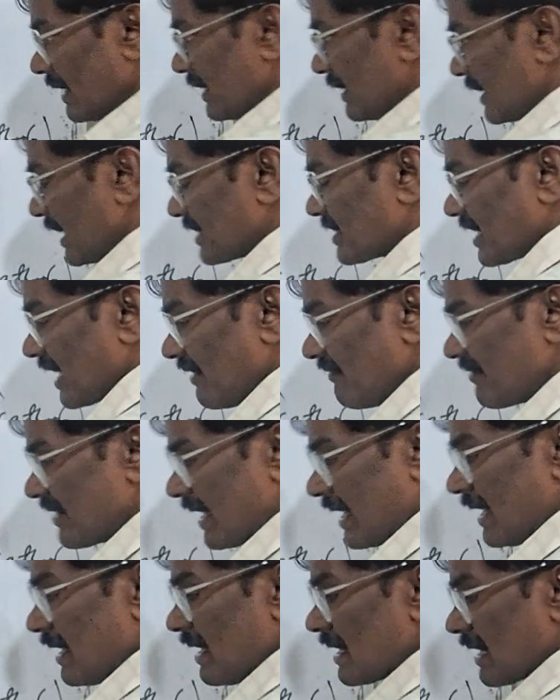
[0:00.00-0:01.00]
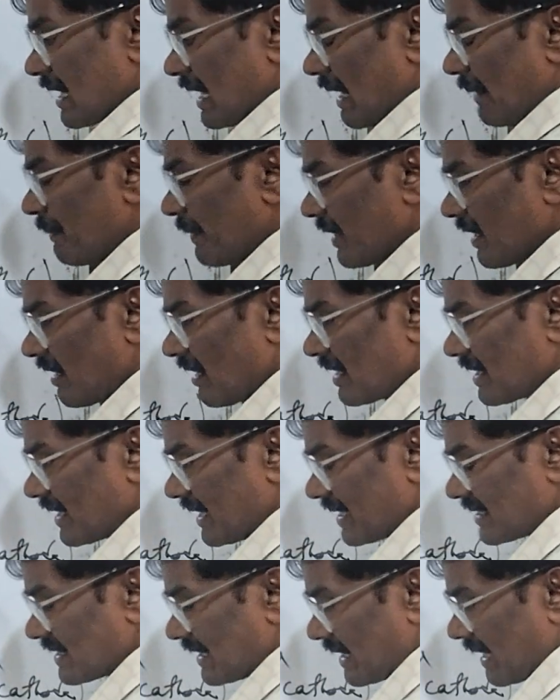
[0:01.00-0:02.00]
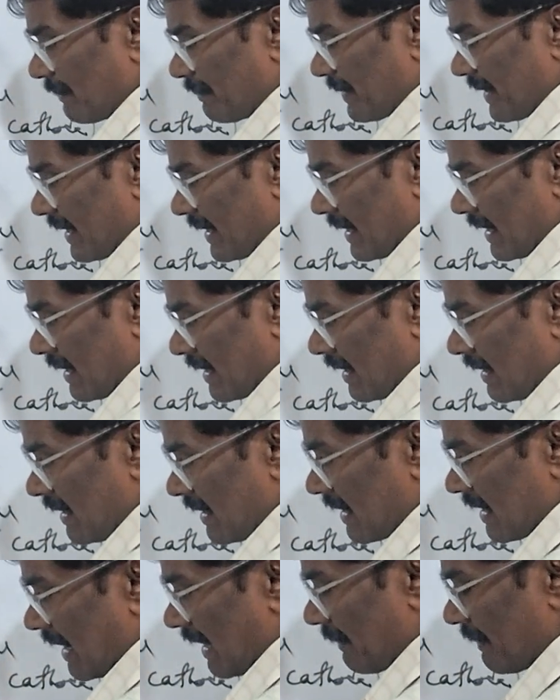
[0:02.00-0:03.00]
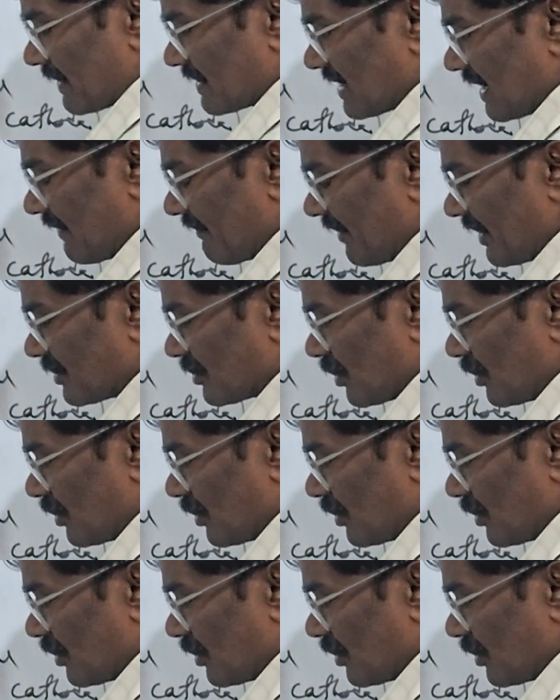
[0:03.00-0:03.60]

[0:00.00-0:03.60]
In the same way, copper rod is dipped in copper sulfate